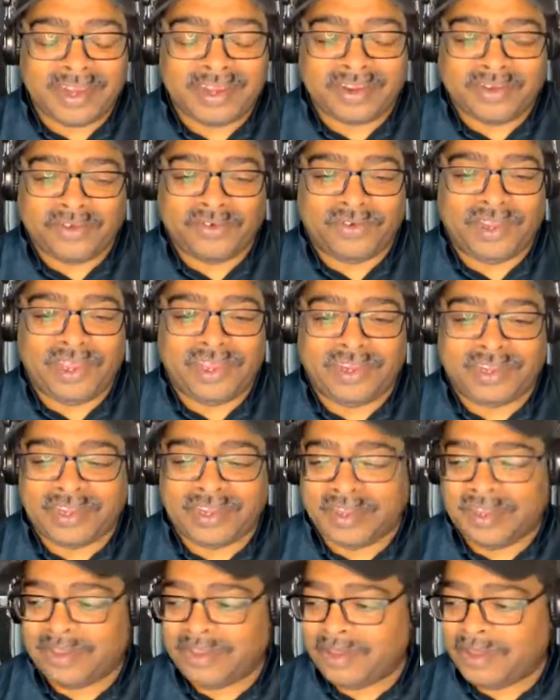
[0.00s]
That's
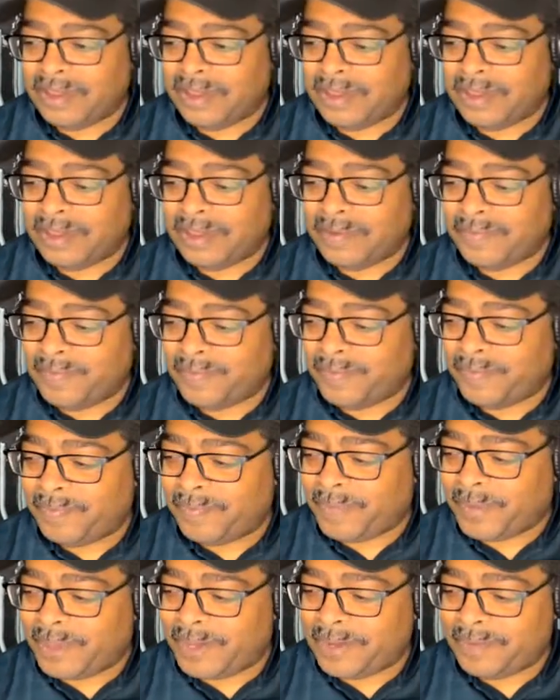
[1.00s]
crazy.
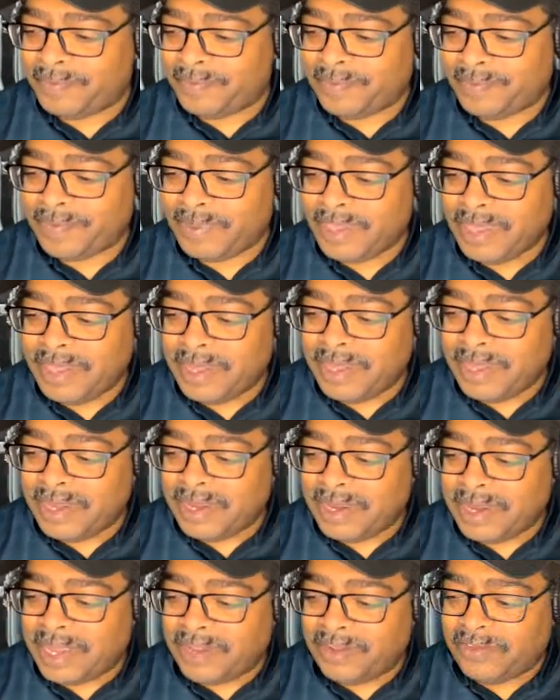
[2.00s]
But
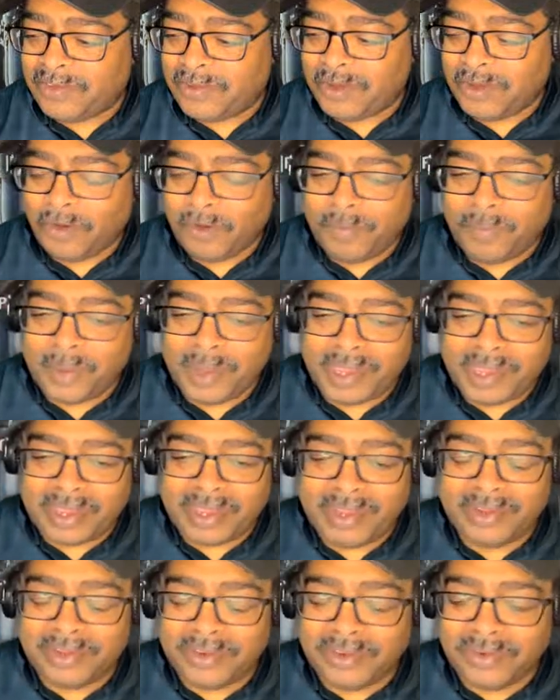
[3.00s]
that's what
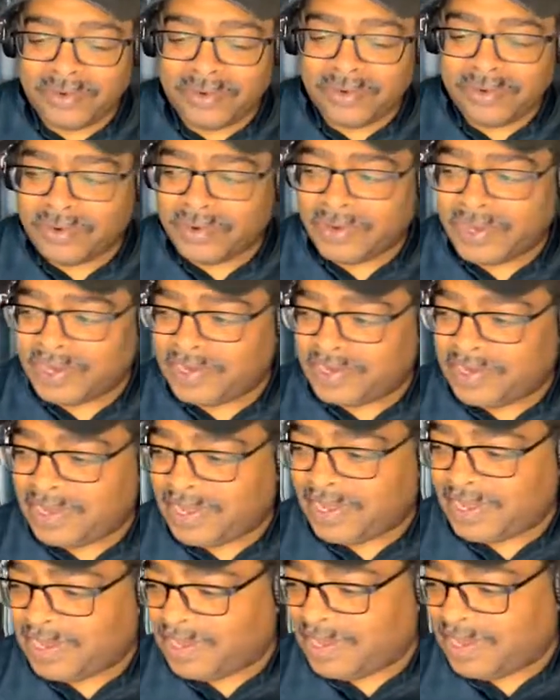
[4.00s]
OPEC is doing to us.
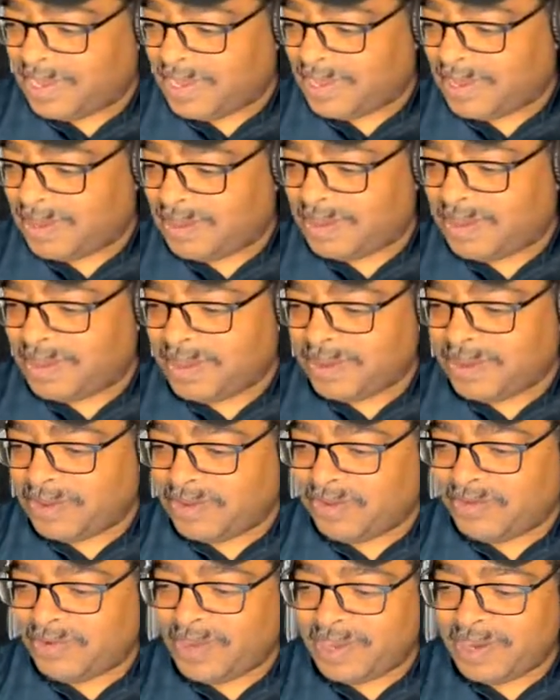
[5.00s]
They're
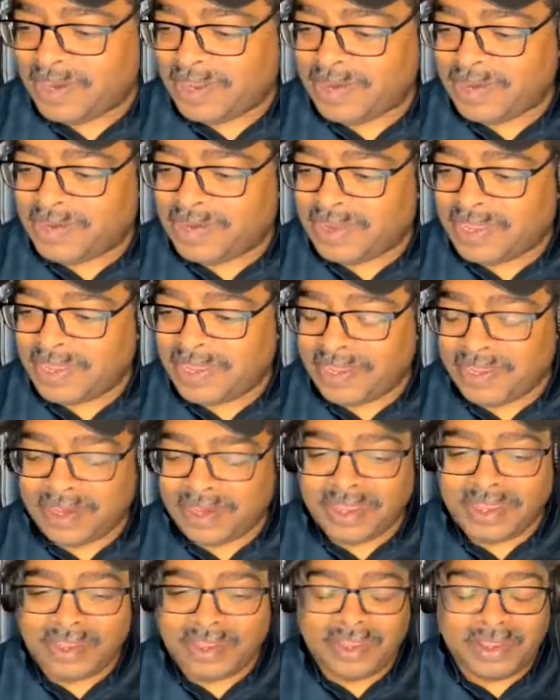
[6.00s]
treating us like
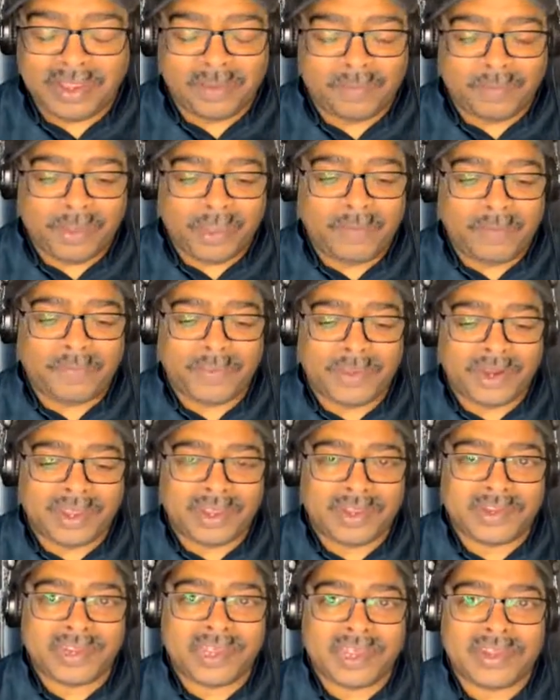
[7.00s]
they're pimping
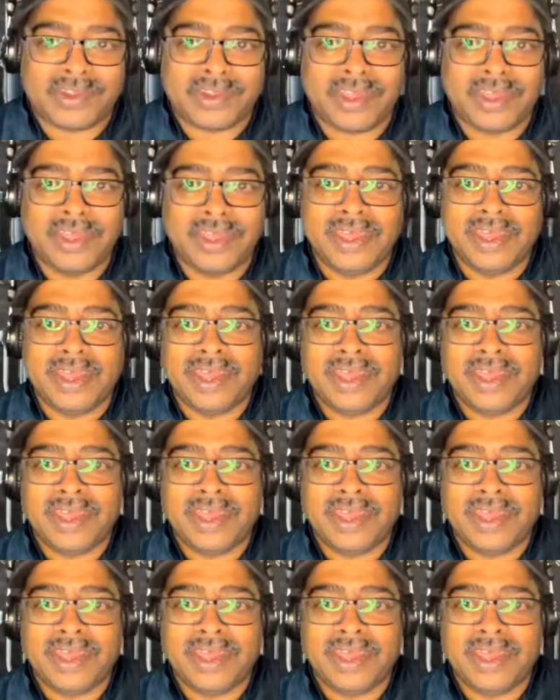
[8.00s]
us as